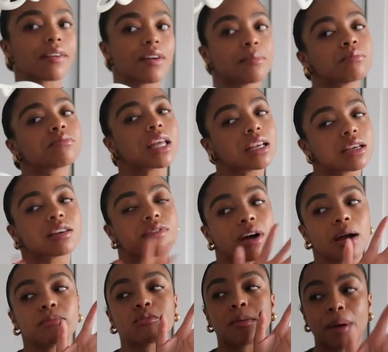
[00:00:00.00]
if
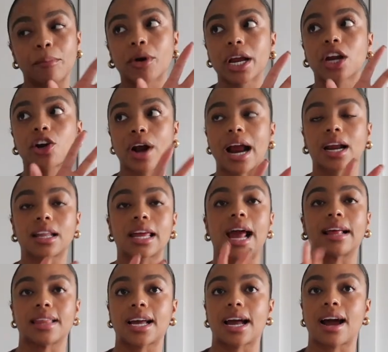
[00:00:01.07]
I'm remembering correctly,
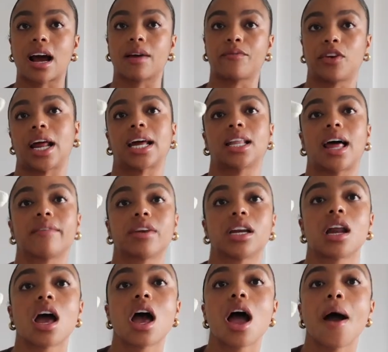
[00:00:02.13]
I think I got them for like 11.